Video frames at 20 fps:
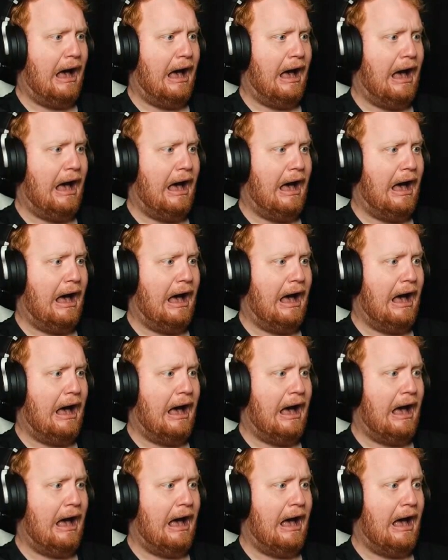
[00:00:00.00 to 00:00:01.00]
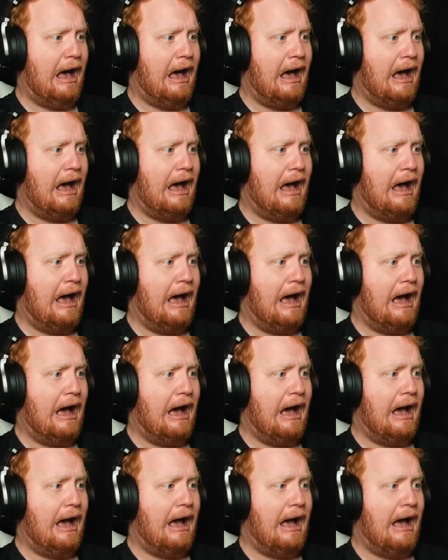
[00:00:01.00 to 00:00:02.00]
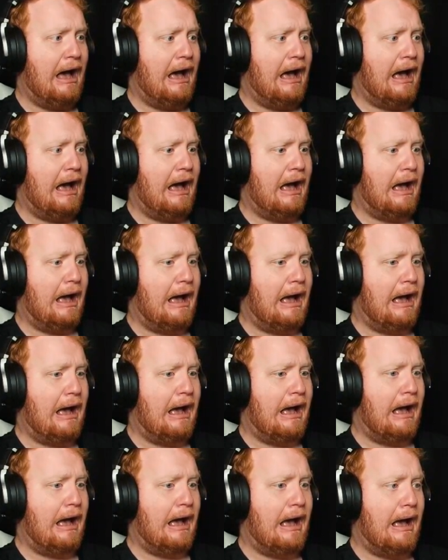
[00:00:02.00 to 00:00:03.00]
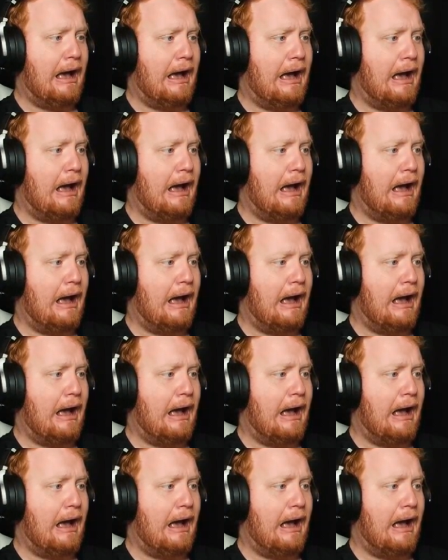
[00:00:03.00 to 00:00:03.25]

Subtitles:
(silence)